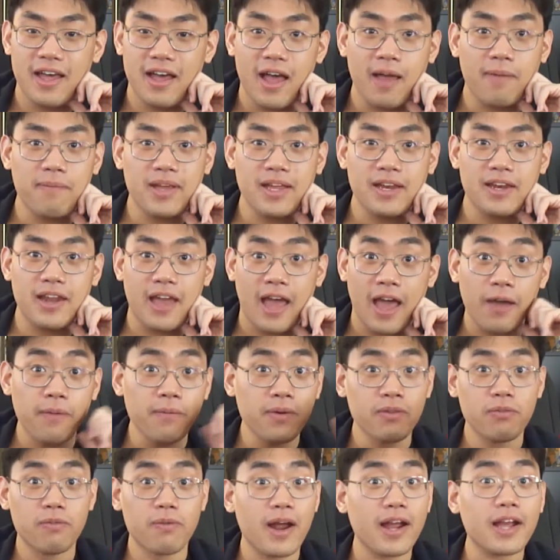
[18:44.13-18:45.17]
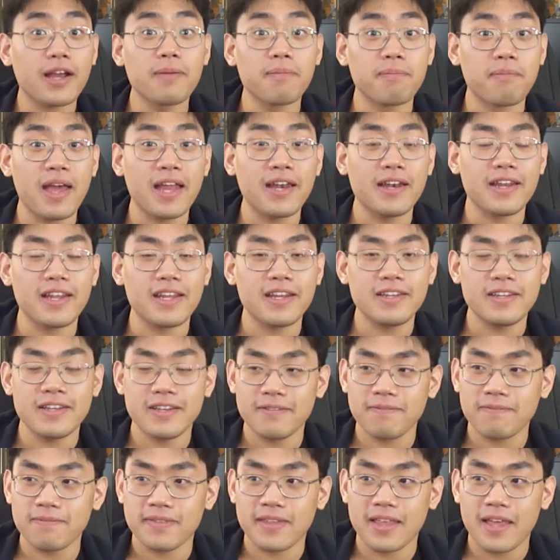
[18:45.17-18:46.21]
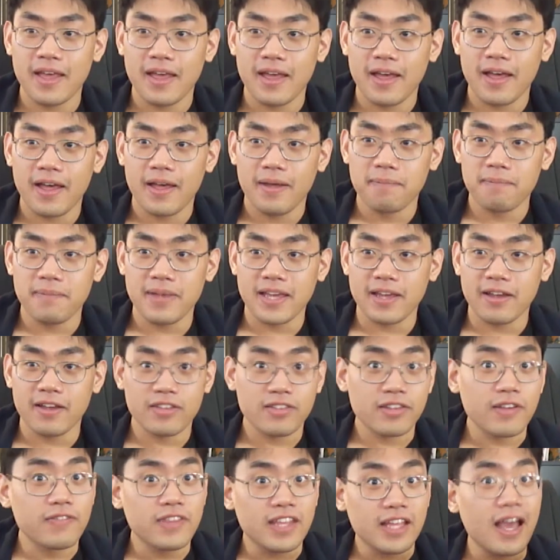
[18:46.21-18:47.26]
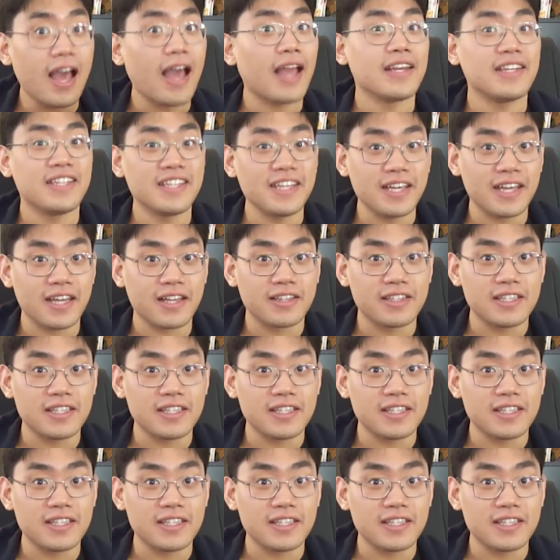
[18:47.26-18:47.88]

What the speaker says: I mean, I would recommend it because of the idea.